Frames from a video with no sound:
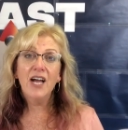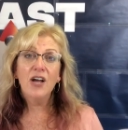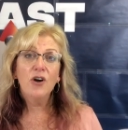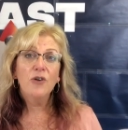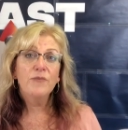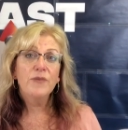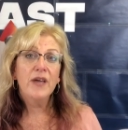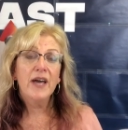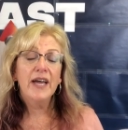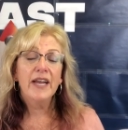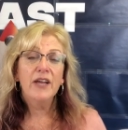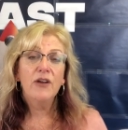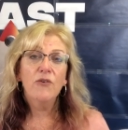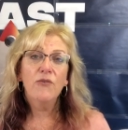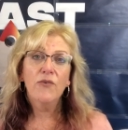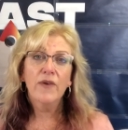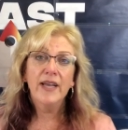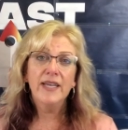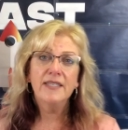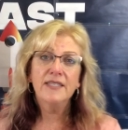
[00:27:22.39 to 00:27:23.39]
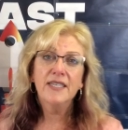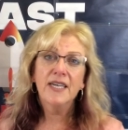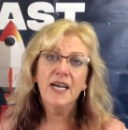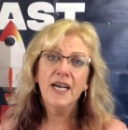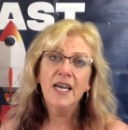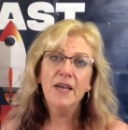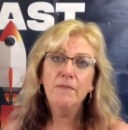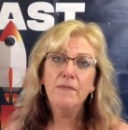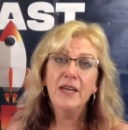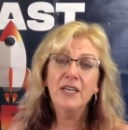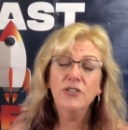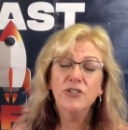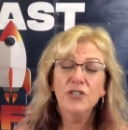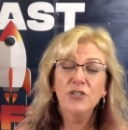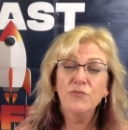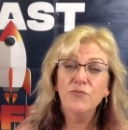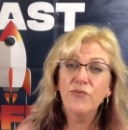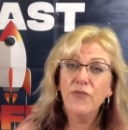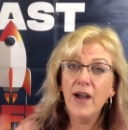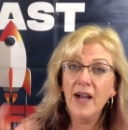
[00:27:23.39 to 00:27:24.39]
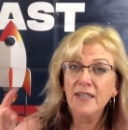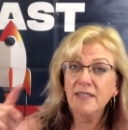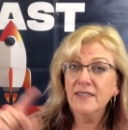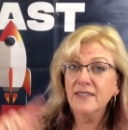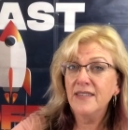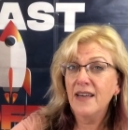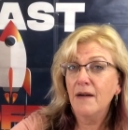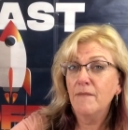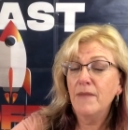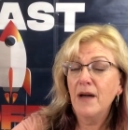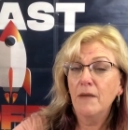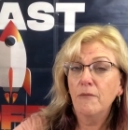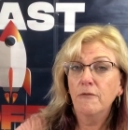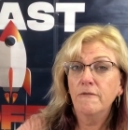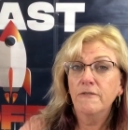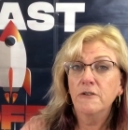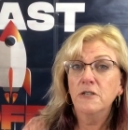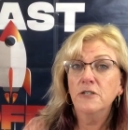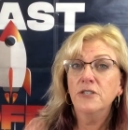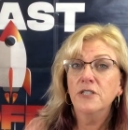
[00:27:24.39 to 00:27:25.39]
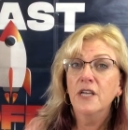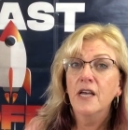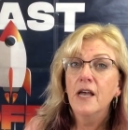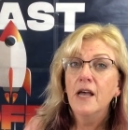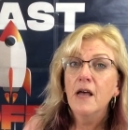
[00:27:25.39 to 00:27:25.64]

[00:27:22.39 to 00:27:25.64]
I hope you had a great time. Make sure you practice that Bible verse.